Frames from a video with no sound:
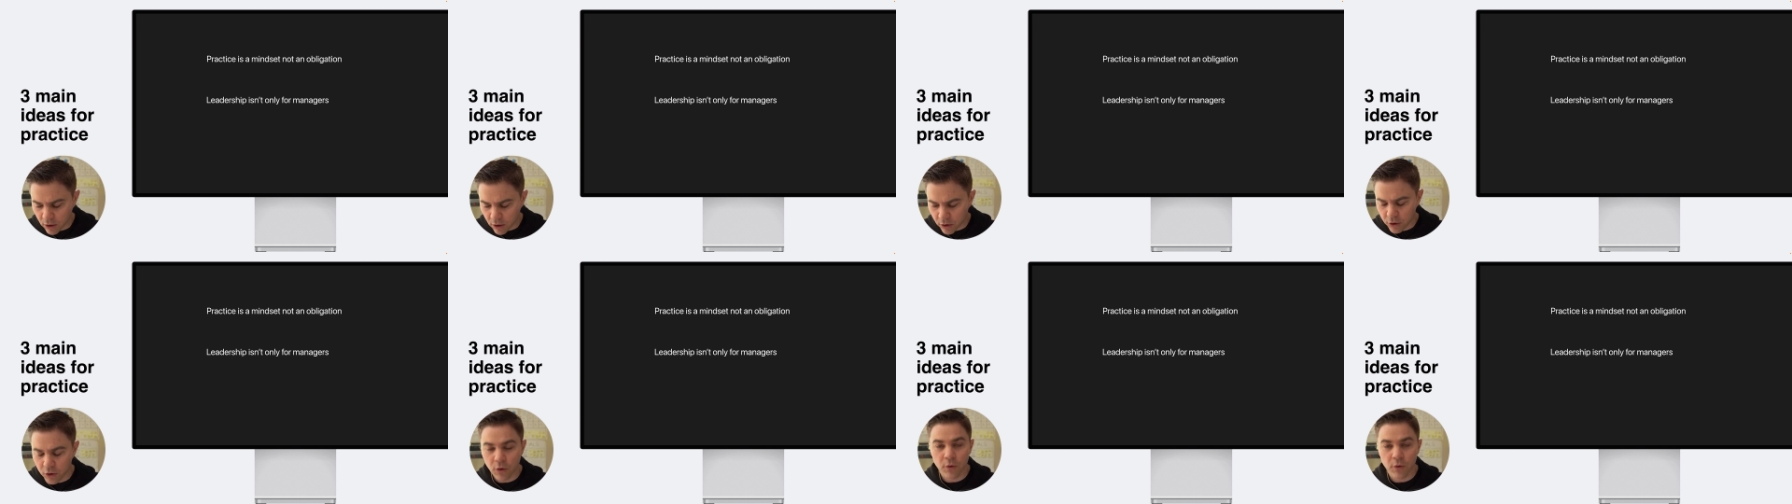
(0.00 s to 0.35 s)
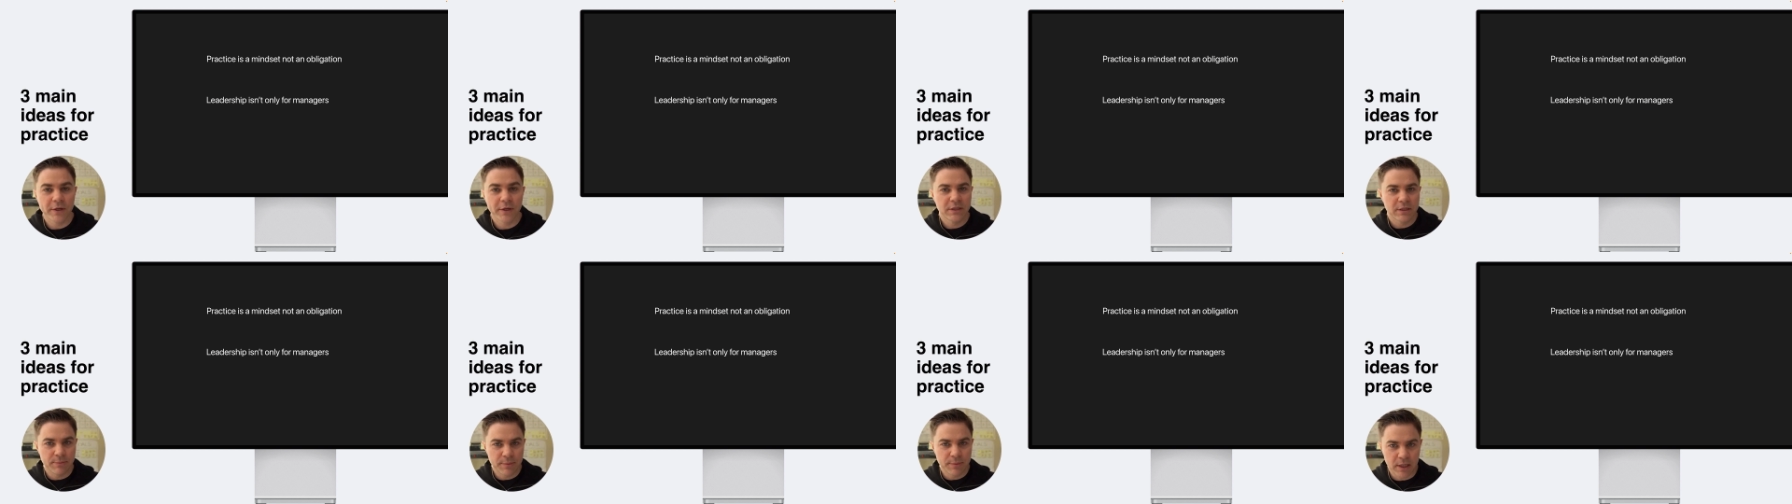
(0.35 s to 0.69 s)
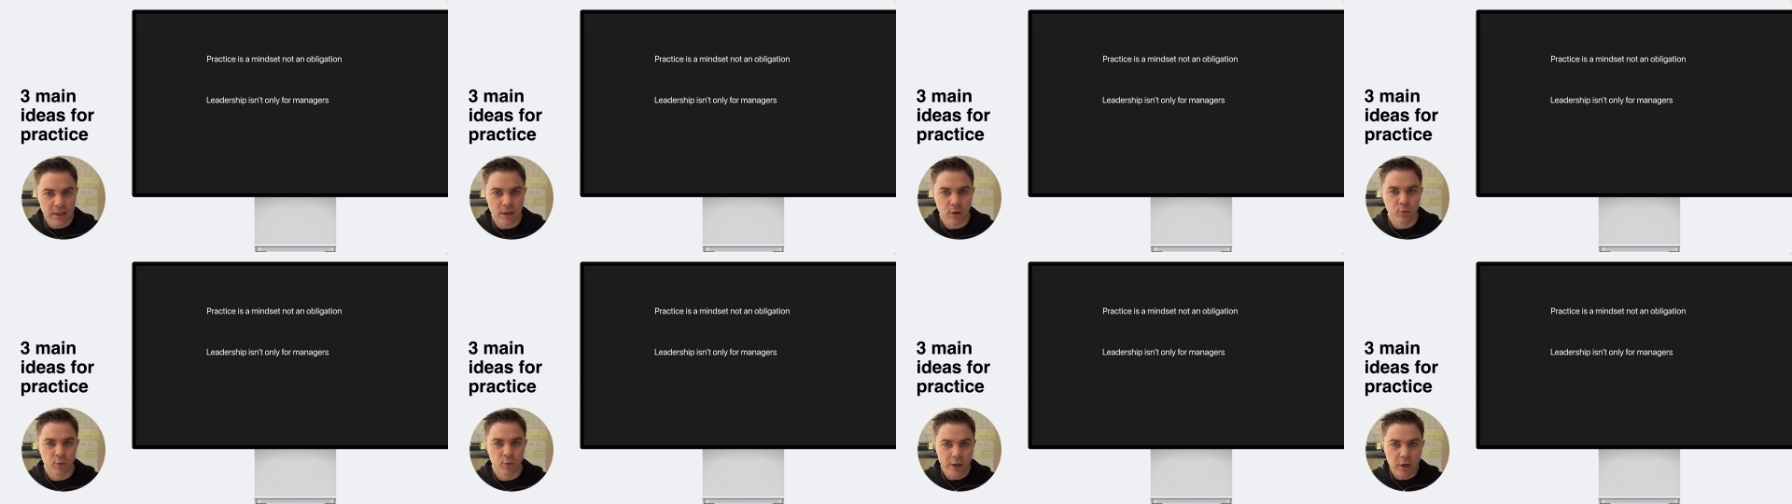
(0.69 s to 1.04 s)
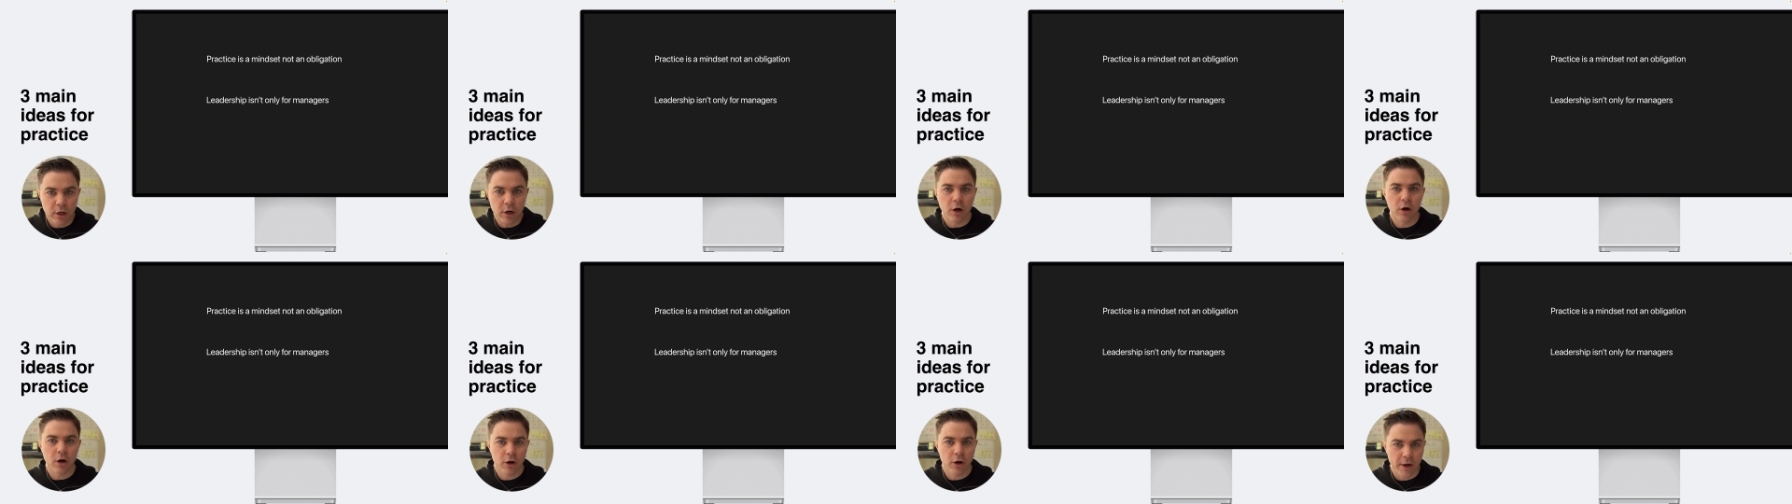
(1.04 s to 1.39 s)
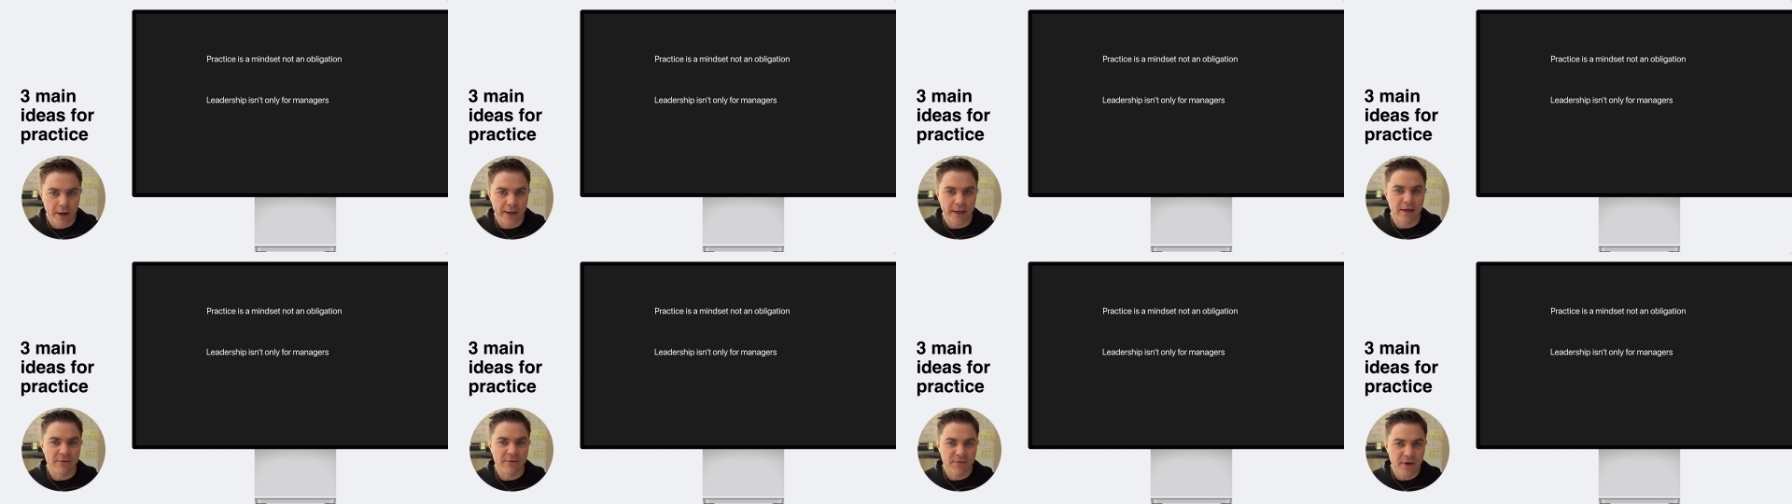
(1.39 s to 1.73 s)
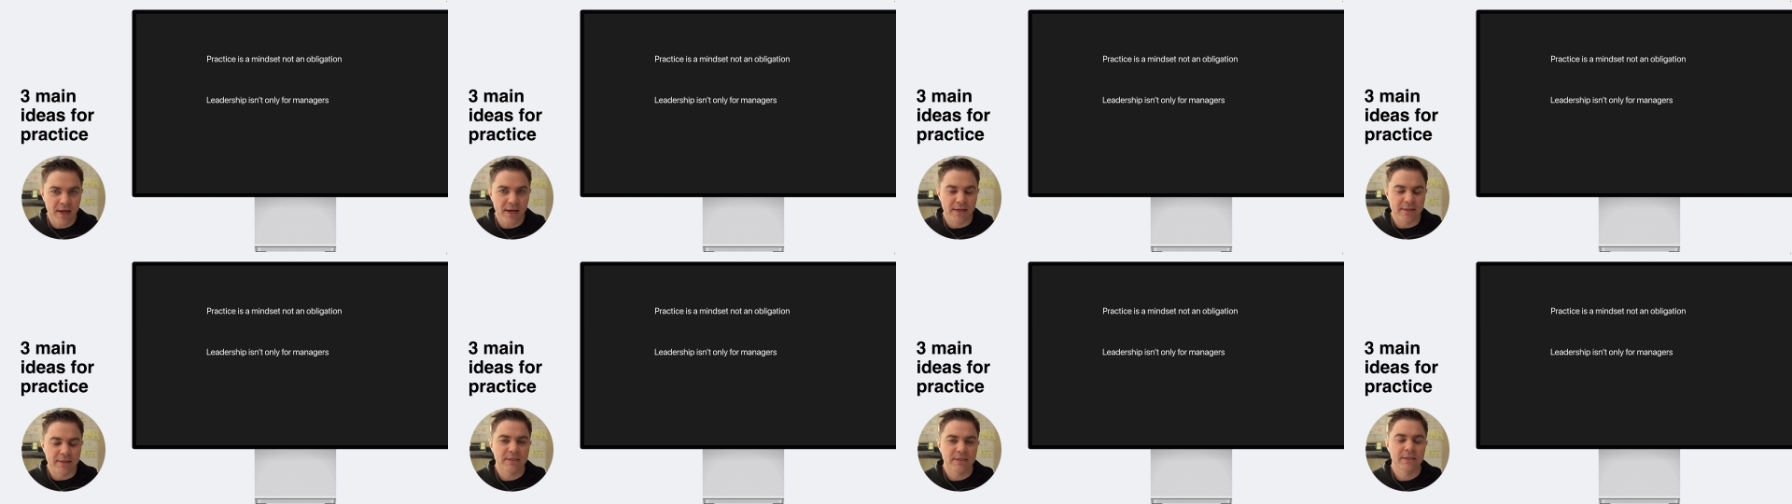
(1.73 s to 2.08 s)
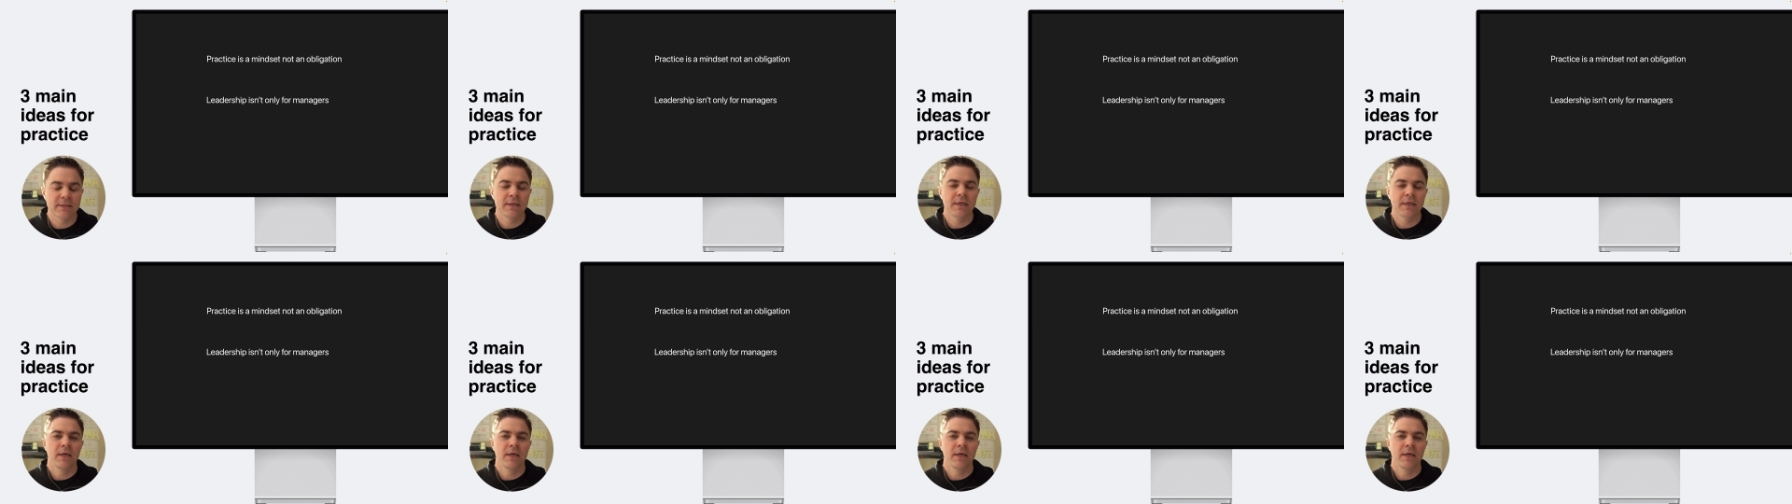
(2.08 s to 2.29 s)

going to be recurring events.